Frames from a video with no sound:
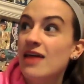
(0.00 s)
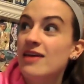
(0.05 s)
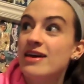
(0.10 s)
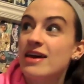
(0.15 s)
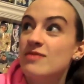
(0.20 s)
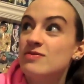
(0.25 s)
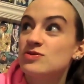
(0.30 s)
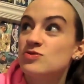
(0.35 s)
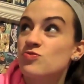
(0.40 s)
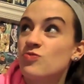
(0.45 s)

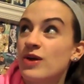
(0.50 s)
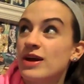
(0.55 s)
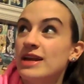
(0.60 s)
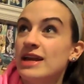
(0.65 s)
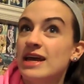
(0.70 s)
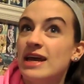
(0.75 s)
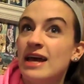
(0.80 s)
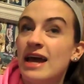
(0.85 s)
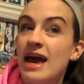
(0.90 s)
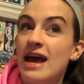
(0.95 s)
Like, it was
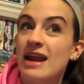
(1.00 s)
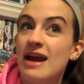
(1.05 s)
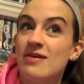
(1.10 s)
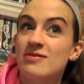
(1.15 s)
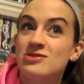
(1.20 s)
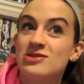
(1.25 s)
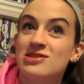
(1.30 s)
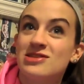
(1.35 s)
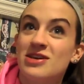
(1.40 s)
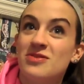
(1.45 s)
raining, and
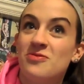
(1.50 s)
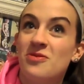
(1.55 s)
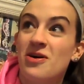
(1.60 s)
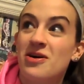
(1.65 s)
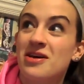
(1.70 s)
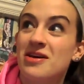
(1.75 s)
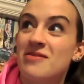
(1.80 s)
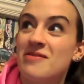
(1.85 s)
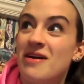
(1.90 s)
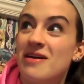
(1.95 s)
I was just like
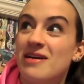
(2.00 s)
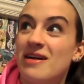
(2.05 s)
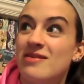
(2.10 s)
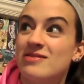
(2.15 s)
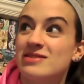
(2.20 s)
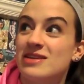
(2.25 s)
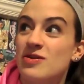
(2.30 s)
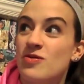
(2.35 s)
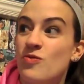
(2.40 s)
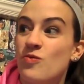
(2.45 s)
walking around, and I
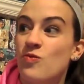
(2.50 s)
was like,